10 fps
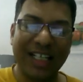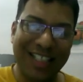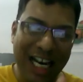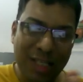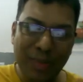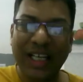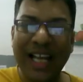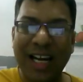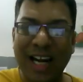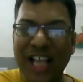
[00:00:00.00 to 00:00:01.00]
That is basically
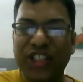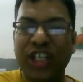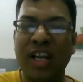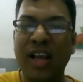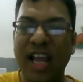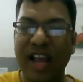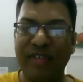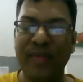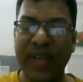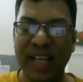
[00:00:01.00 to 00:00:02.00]
analyzed in
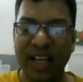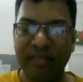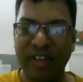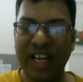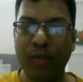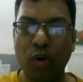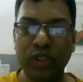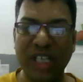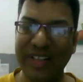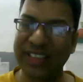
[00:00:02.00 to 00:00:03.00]
FMEA, failure modes
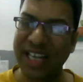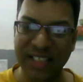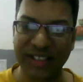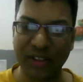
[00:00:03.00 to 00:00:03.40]
and effects analysis.